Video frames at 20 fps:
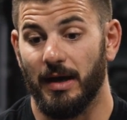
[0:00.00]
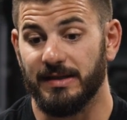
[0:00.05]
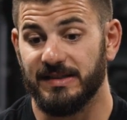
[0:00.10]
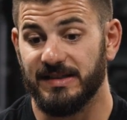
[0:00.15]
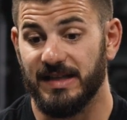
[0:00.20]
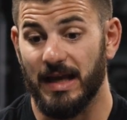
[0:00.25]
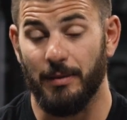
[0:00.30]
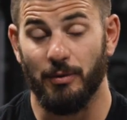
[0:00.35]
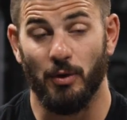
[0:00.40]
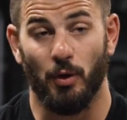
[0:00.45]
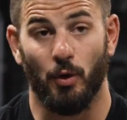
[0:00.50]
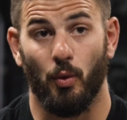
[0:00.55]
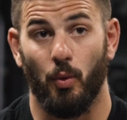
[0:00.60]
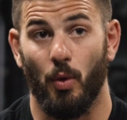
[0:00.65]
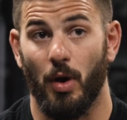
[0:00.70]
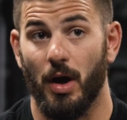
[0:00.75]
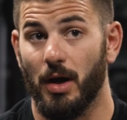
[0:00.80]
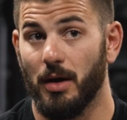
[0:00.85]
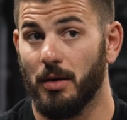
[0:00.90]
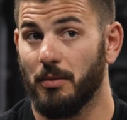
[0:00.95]
Samuel
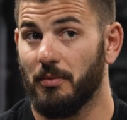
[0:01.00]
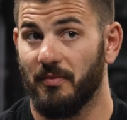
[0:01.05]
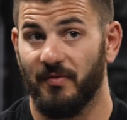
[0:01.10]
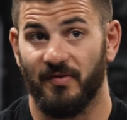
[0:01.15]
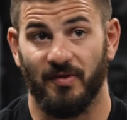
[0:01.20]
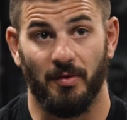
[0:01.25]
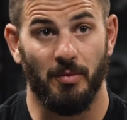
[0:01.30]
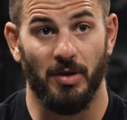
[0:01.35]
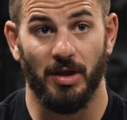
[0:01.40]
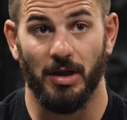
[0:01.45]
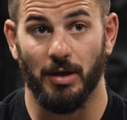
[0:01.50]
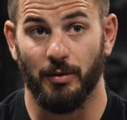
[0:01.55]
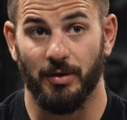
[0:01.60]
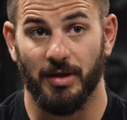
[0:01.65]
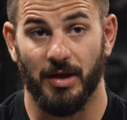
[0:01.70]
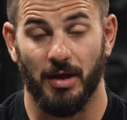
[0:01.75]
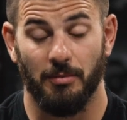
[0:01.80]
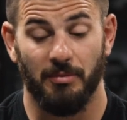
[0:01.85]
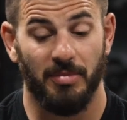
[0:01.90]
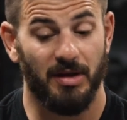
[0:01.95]
Quant, familiar
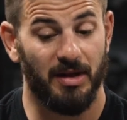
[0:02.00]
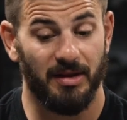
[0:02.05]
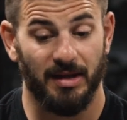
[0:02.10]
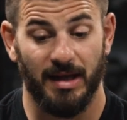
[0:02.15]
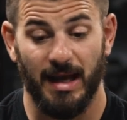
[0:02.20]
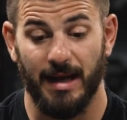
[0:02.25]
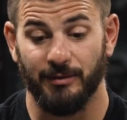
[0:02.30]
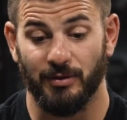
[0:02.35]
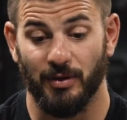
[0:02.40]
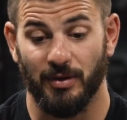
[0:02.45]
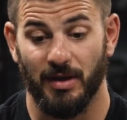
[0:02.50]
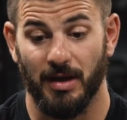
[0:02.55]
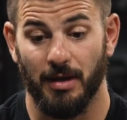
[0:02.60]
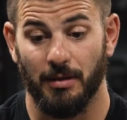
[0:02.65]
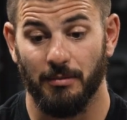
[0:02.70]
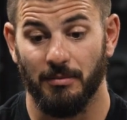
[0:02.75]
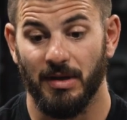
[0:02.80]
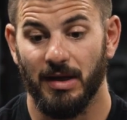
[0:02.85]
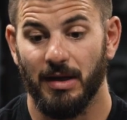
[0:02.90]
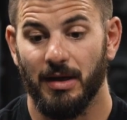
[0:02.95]
with him, been at the games with
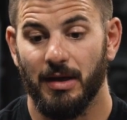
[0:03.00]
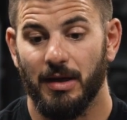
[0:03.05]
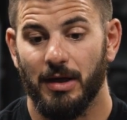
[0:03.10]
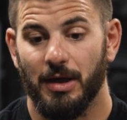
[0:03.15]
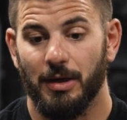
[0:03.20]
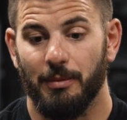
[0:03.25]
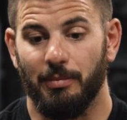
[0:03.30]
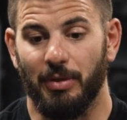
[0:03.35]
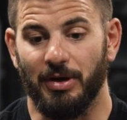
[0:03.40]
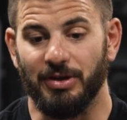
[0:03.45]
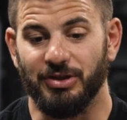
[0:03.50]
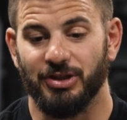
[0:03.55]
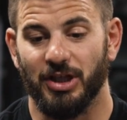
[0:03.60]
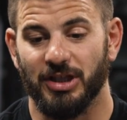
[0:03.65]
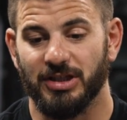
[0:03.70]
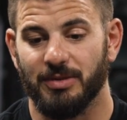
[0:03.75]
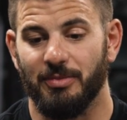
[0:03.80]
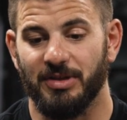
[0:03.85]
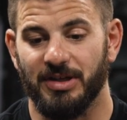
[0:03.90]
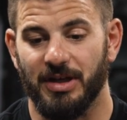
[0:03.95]
him. But
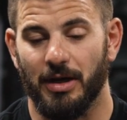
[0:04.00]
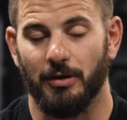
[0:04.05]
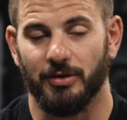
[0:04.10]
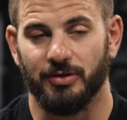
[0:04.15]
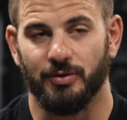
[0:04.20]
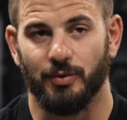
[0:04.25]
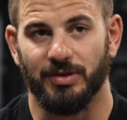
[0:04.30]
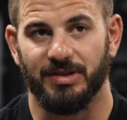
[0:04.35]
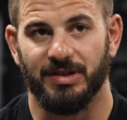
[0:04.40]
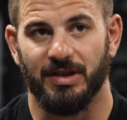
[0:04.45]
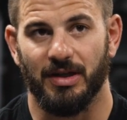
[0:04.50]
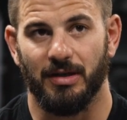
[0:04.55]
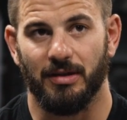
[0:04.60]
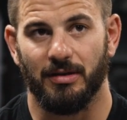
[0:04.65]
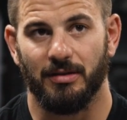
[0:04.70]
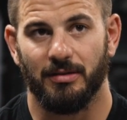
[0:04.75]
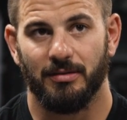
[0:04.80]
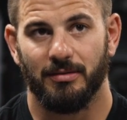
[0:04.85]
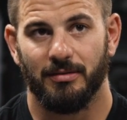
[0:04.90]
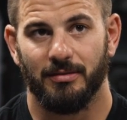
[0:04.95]
Justin Medeiros was
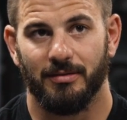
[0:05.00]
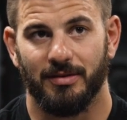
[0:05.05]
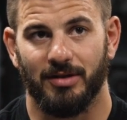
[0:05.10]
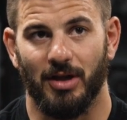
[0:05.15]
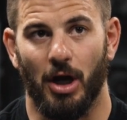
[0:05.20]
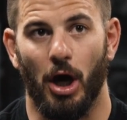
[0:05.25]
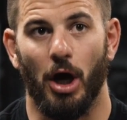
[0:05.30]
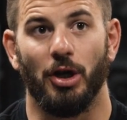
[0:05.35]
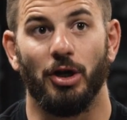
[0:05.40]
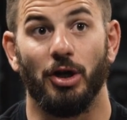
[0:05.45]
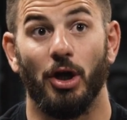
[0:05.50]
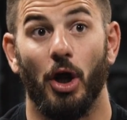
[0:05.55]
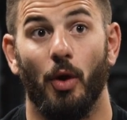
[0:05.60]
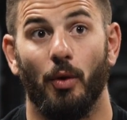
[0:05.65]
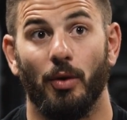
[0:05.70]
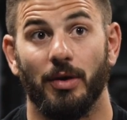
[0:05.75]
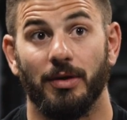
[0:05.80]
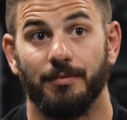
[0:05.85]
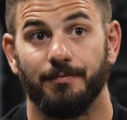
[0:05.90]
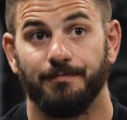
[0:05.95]
the
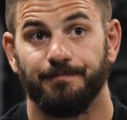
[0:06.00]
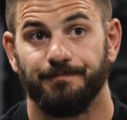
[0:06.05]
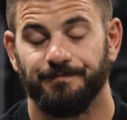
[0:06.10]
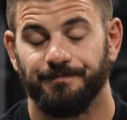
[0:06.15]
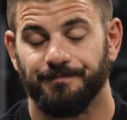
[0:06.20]
unknown.